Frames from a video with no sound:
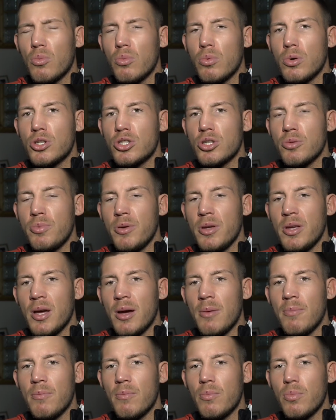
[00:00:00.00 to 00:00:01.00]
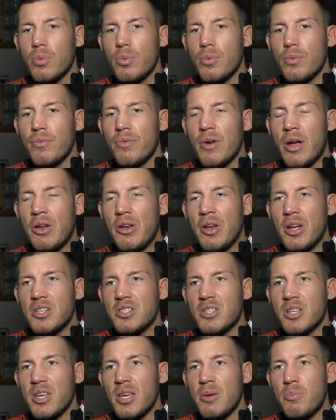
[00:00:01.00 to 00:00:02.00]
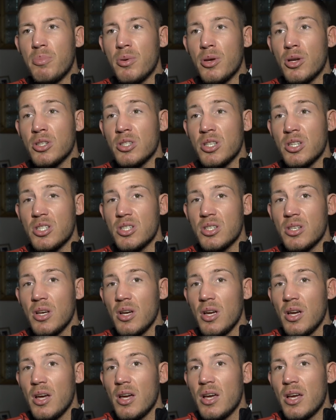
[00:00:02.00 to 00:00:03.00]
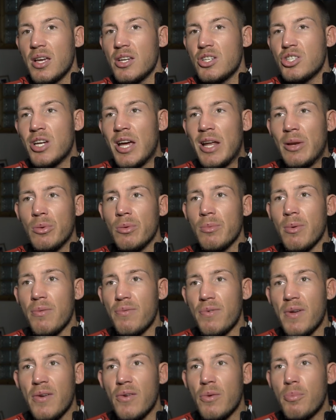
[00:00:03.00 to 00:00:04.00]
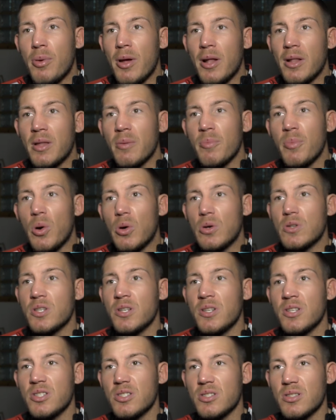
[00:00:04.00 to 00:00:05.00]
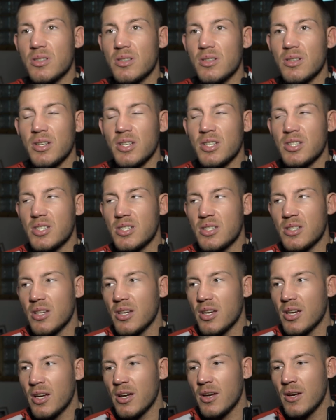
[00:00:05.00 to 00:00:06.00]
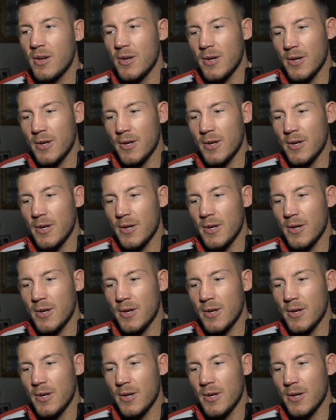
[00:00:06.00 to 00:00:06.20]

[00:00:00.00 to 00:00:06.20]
which would be very nice to keep, because it's genuinely my favourite belt in boxing. It's the